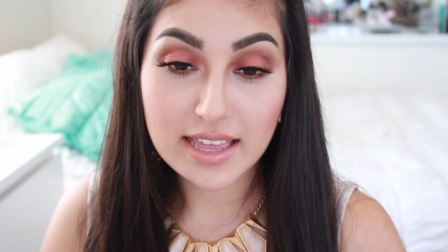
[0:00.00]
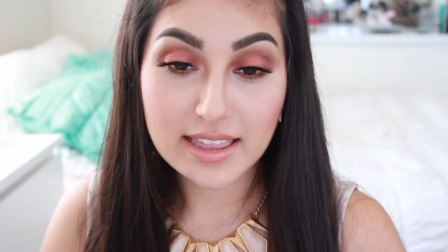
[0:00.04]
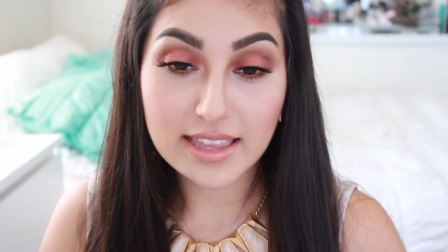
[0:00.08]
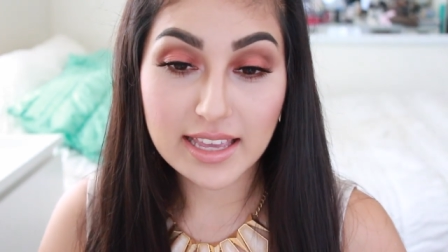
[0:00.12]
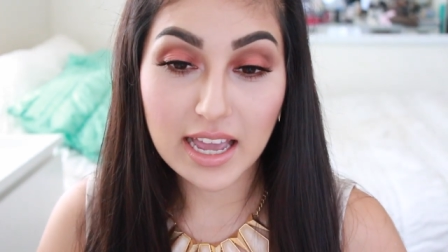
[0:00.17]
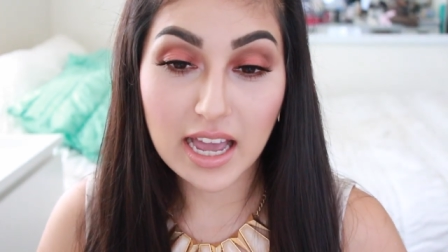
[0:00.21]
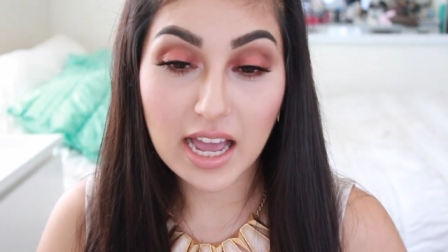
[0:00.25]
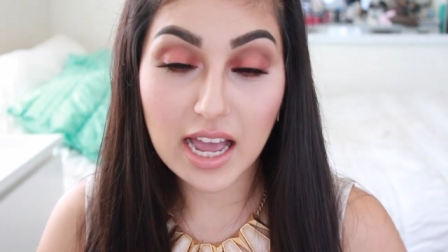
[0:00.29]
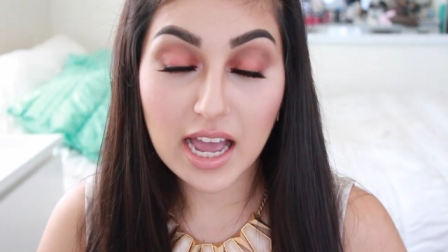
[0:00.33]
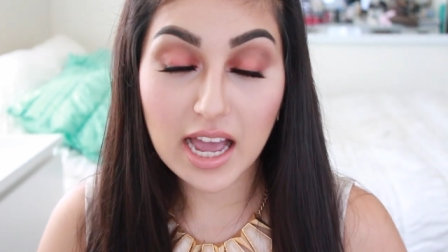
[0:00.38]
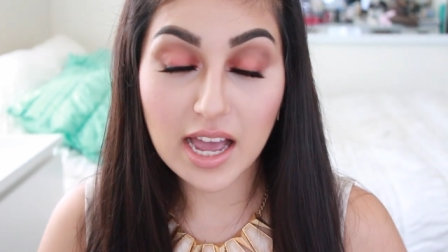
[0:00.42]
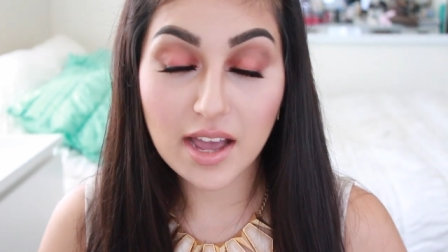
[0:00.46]
They
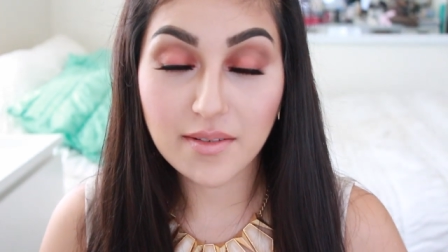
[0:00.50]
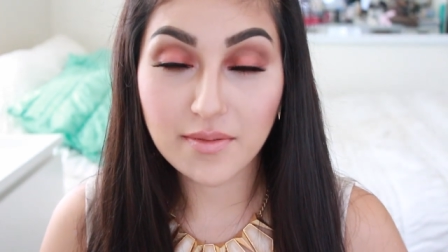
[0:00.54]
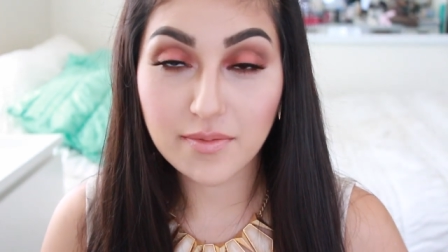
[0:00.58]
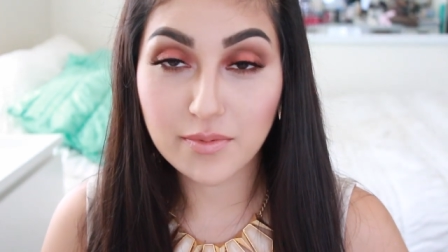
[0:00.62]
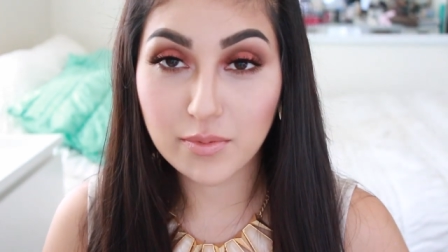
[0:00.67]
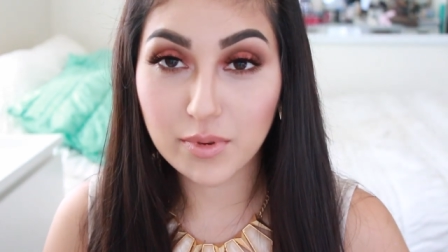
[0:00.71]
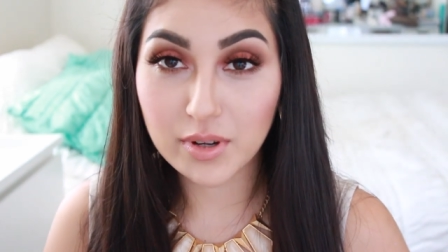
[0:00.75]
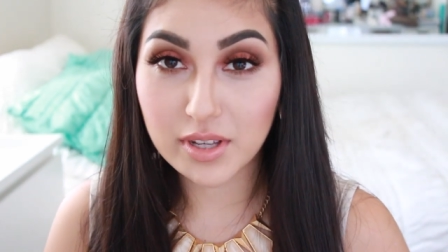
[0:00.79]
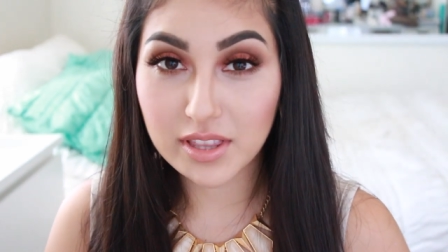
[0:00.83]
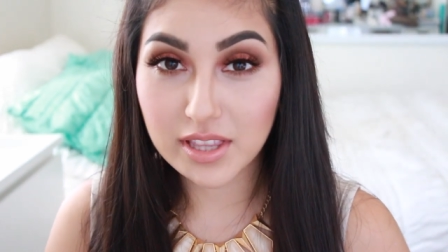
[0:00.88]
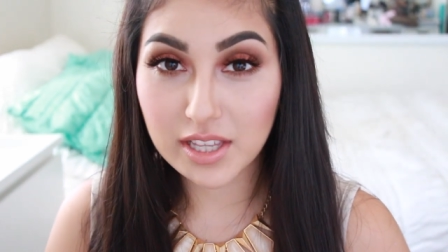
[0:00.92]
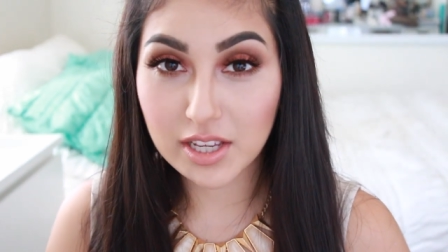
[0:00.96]
have
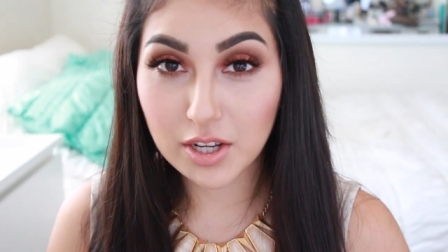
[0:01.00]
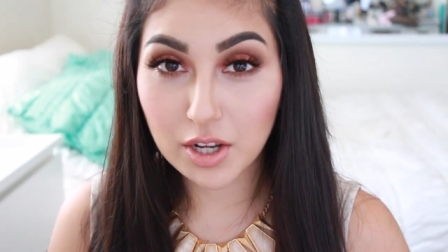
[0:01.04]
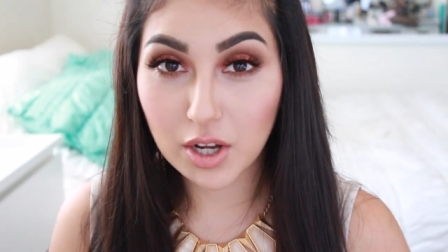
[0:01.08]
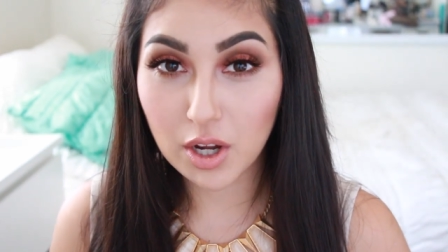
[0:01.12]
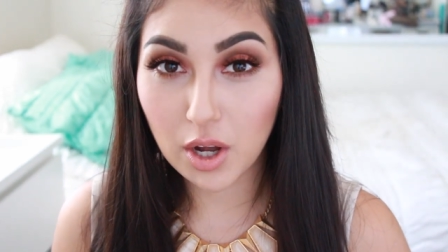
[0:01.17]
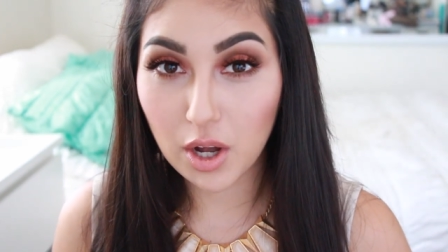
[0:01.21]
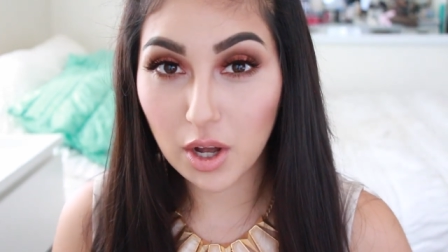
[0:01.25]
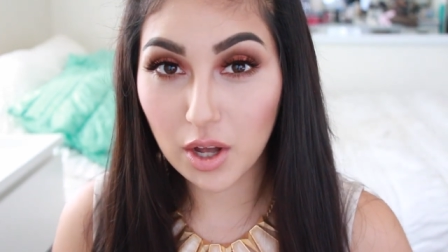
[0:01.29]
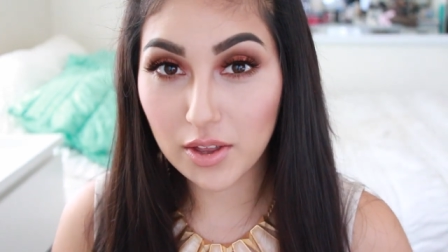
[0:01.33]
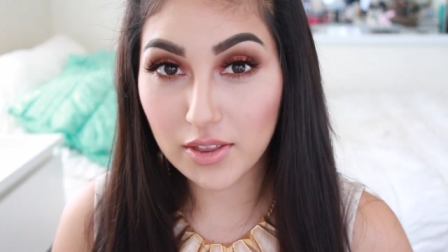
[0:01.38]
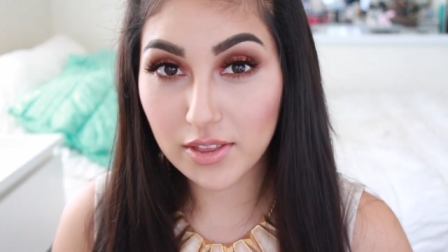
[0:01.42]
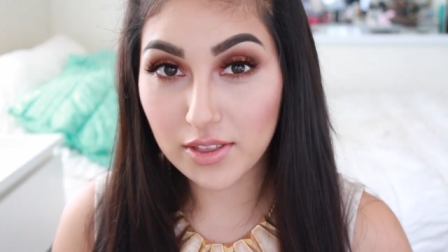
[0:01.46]
what they
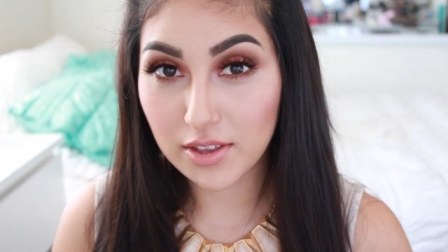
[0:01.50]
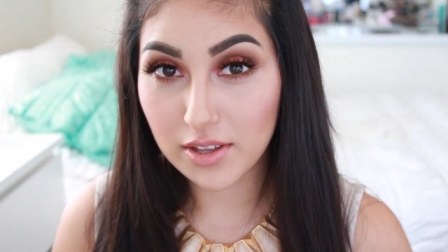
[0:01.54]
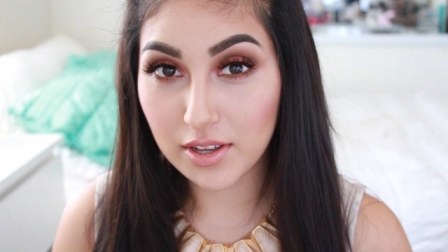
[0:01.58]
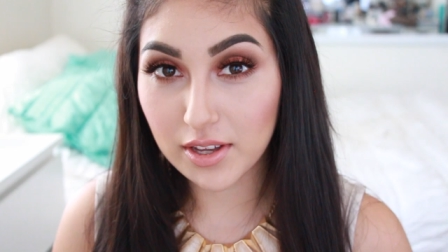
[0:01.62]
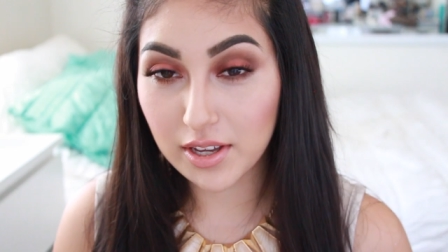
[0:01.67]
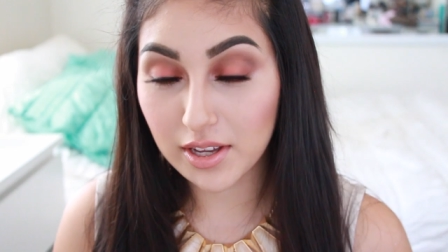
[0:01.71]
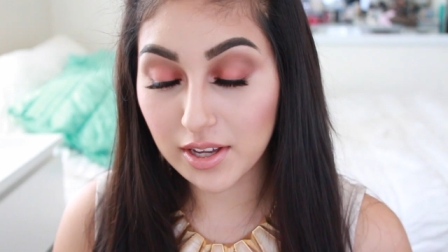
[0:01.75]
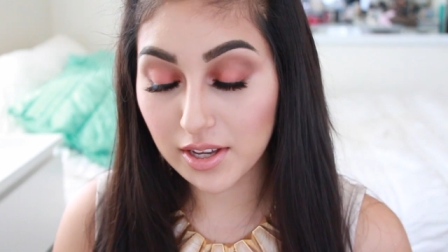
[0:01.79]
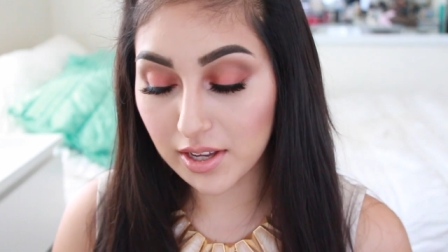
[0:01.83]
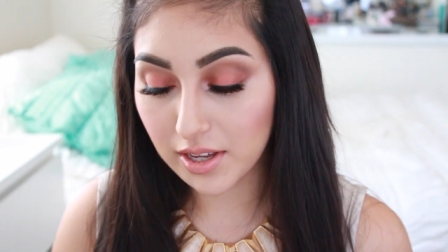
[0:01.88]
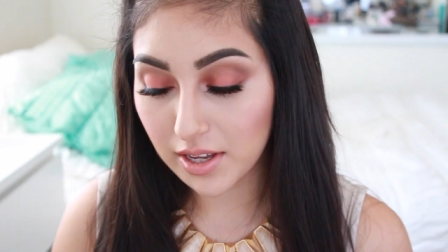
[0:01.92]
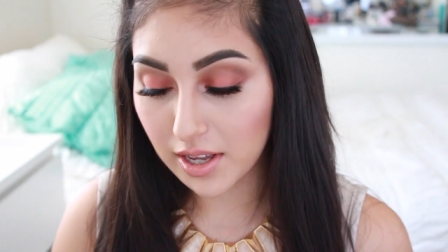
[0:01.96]
call
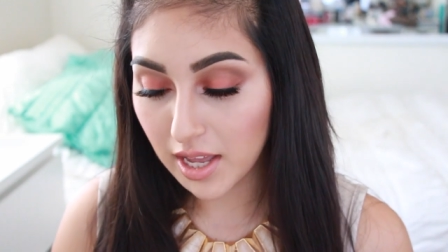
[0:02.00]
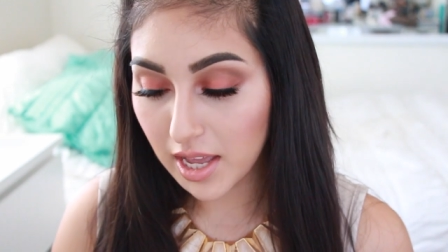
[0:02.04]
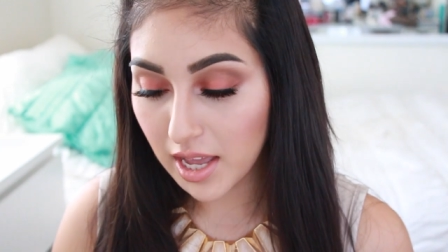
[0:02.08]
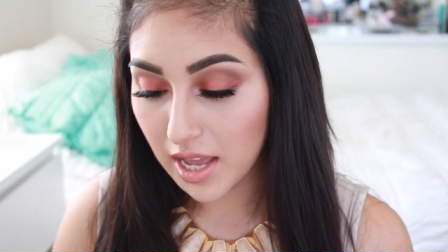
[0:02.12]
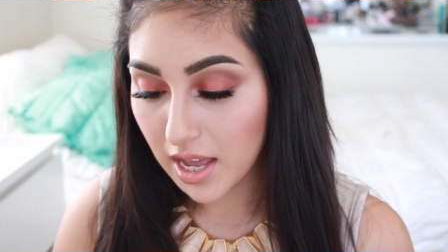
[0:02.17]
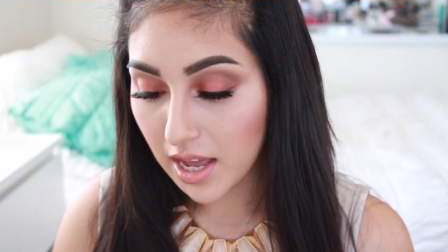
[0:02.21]
the